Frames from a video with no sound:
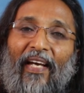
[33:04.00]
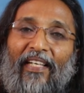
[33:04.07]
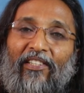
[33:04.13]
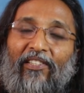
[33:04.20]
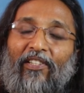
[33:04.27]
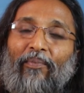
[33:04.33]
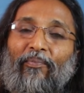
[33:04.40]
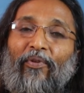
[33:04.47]

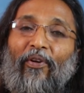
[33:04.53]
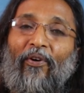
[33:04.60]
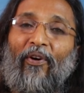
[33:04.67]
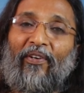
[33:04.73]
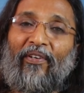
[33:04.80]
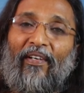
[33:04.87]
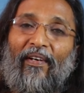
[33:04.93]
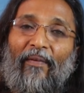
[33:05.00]
has the
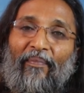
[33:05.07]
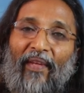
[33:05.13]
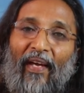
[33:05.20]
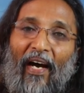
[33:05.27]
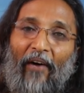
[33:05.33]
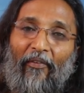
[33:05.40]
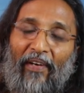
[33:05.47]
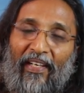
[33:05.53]
pure
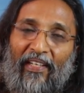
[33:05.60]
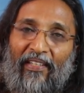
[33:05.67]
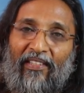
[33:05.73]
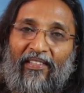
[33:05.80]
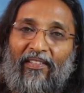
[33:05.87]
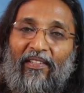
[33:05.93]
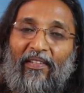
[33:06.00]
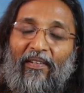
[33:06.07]

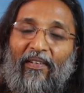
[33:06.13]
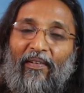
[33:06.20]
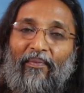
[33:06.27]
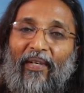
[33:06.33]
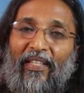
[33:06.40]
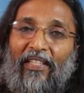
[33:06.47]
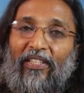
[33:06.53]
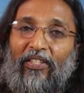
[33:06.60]
awareness,
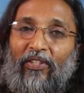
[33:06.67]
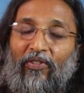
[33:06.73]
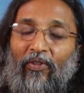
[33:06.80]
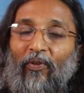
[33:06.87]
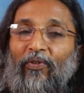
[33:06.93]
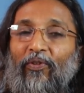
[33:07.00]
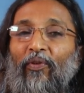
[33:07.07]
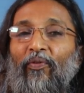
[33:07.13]
but it's
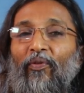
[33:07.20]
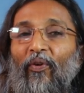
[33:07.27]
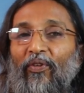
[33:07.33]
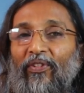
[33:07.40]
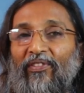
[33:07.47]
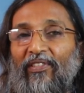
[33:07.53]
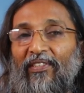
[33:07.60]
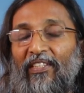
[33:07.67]
also
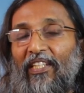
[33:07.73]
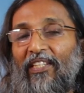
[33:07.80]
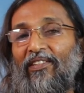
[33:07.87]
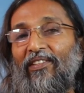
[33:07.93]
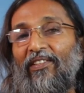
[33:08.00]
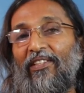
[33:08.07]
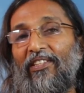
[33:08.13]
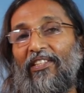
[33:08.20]
force,
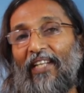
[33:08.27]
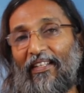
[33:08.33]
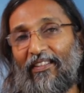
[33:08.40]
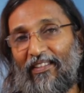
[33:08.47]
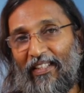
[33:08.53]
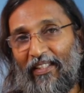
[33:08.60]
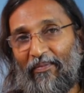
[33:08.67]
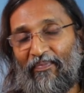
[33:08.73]
Chit
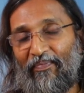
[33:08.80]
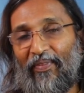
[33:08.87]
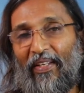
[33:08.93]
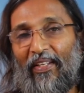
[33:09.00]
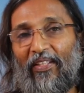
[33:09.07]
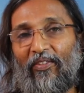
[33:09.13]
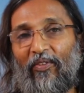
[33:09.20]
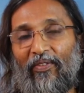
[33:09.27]
Shakti.
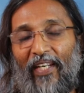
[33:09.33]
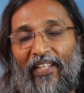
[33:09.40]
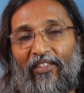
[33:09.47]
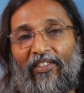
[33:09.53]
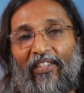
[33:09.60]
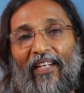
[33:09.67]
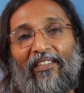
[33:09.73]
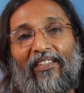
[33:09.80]
So
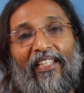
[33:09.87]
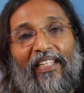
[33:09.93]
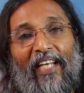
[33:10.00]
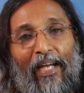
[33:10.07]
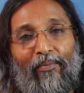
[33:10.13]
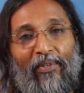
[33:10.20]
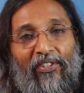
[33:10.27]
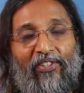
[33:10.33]
that Shakti
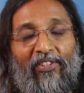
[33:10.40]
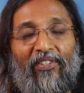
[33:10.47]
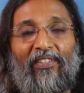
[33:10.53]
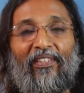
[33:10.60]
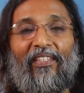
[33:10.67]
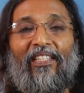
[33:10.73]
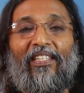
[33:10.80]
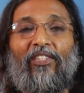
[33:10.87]

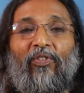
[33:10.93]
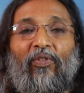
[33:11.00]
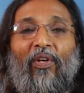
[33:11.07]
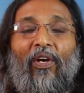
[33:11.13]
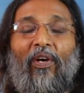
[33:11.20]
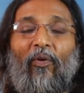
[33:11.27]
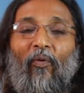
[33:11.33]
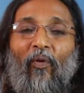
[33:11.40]
dimension is
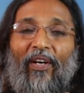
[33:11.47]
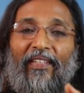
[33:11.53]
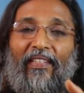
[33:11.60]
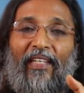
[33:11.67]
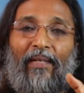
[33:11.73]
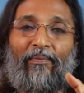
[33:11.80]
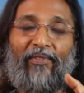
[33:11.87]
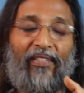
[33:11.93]

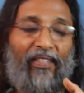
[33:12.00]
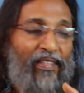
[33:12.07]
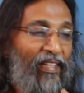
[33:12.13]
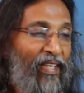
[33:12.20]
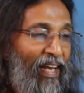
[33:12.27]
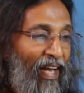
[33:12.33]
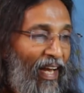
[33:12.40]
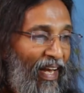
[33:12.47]
what comes
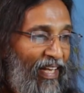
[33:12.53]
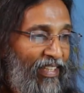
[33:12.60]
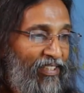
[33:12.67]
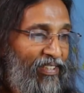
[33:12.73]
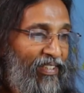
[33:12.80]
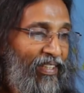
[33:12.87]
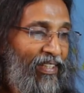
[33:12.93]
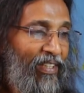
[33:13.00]
in
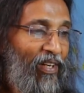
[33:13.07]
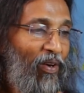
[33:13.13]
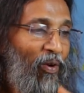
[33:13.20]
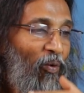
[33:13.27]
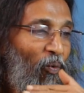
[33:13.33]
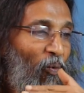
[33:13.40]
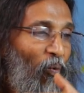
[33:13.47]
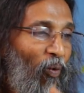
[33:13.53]
as the
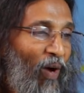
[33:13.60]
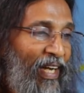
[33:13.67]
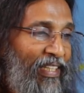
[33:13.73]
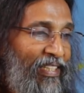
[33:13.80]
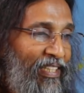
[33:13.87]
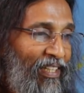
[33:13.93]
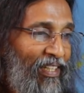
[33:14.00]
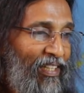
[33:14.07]

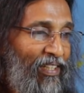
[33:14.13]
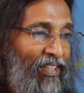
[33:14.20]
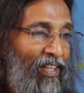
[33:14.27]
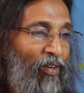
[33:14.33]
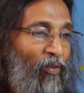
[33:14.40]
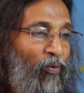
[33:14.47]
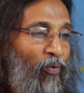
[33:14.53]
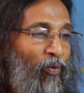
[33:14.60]

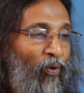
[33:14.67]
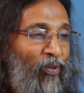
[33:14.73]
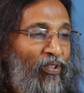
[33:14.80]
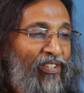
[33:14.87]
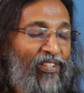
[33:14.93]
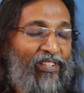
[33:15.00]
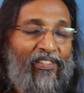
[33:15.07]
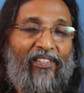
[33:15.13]
vital
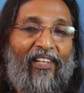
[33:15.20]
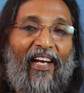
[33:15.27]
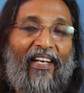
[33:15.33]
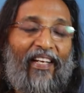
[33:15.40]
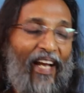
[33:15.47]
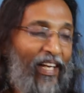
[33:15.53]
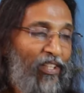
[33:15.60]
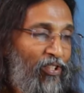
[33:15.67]
forces
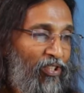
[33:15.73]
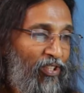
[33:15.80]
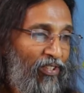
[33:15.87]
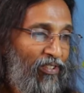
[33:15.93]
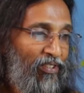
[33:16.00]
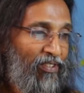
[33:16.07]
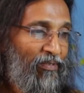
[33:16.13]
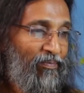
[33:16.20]
and
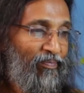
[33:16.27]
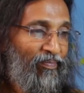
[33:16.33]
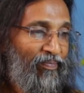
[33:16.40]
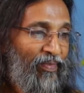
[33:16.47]
actions.